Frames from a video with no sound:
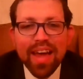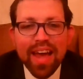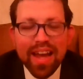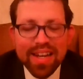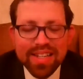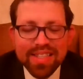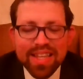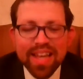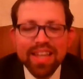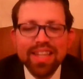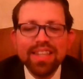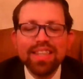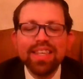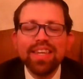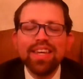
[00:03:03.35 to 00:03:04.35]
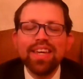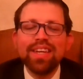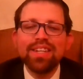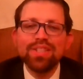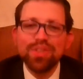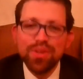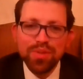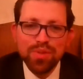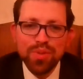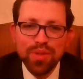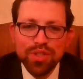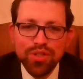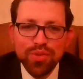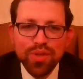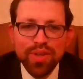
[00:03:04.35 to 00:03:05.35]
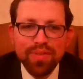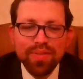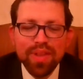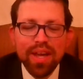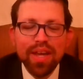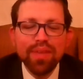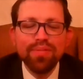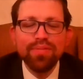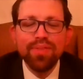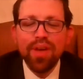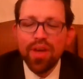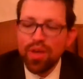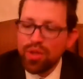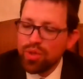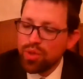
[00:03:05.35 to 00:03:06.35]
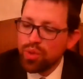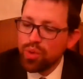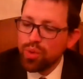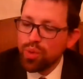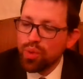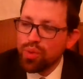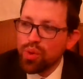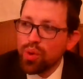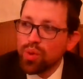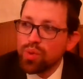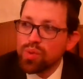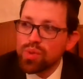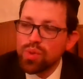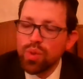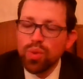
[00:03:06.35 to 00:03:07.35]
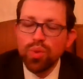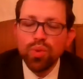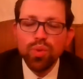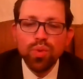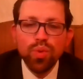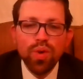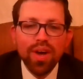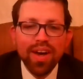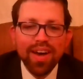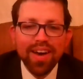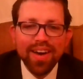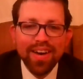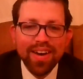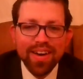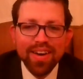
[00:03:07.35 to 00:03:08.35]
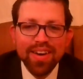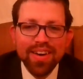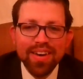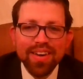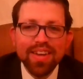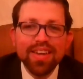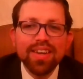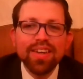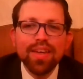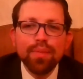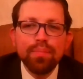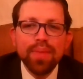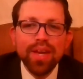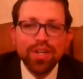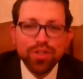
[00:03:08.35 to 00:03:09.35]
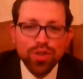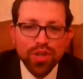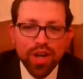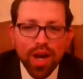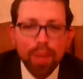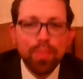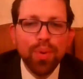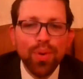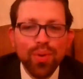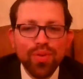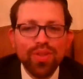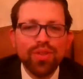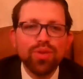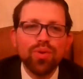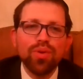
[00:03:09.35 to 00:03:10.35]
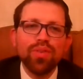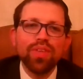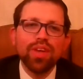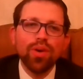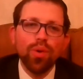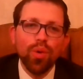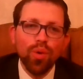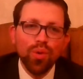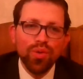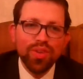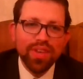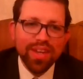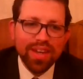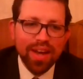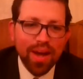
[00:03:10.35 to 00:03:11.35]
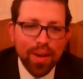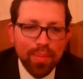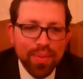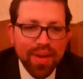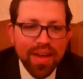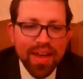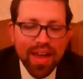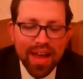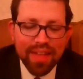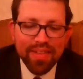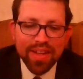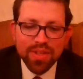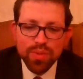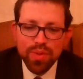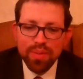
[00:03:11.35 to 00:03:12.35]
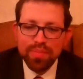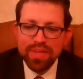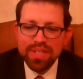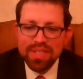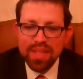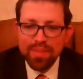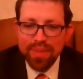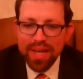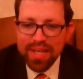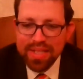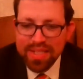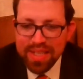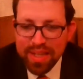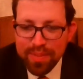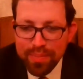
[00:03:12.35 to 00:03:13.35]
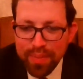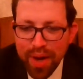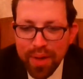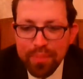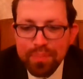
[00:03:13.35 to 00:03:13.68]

And secondly, it is also a tree of life to those who make sure to uphold the Torah. They hold it up, and that's what it means, la machazikim ba.